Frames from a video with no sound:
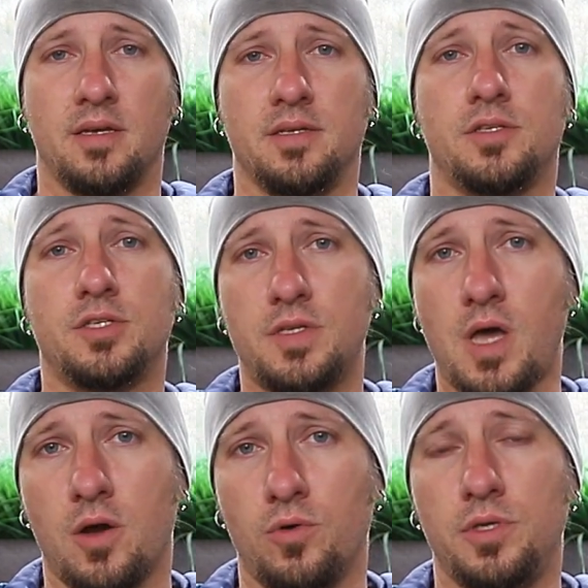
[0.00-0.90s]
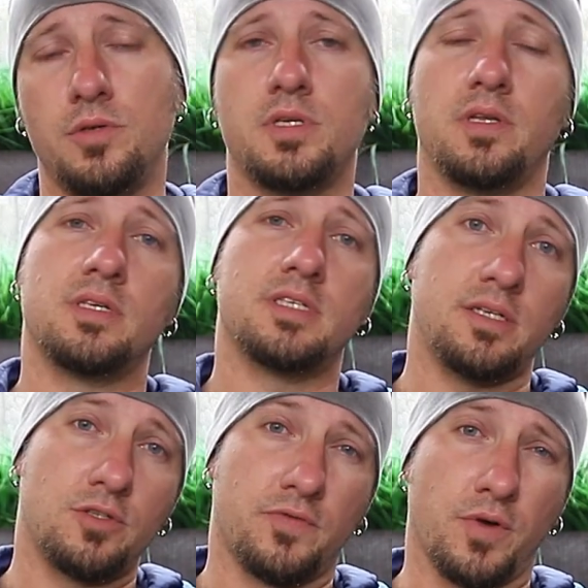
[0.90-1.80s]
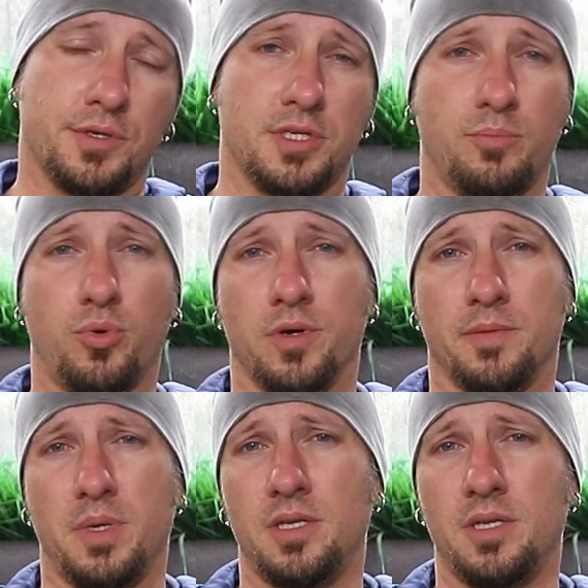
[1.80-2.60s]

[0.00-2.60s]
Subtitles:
And so, using the central focusing point